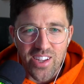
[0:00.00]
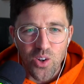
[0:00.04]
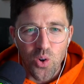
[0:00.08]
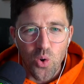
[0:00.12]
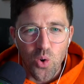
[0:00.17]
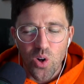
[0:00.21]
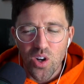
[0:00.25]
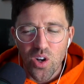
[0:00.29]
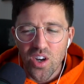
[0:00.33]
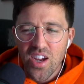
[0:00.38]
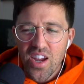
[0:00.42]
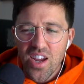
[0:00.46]

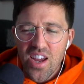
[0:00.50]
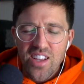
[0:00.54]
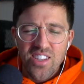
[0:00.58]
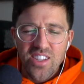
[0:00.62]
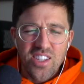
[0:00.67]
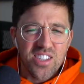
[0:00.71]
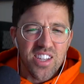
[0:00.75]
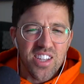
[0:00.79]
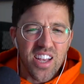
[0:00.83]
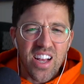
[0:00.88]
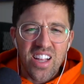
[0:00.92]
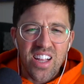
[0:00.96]
or
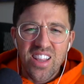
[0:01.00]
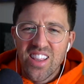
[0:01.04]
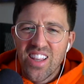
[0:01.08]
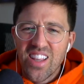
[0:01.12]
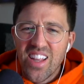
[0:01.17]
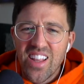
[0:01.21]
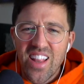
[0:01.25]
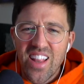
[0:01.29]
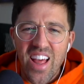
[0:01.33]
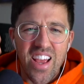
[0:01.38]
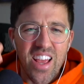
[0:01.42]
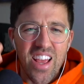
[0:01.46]
just like a
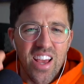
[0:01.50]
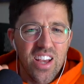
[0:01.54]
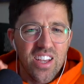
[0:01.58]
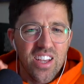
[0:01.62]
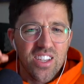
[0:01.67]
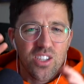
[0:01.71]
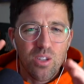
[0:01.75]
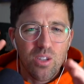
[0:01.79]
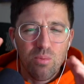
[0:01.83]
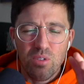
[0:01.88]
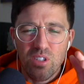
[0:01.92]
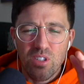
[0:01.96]
li- like
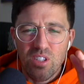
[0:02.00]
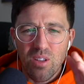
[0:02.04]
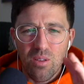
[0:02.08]
some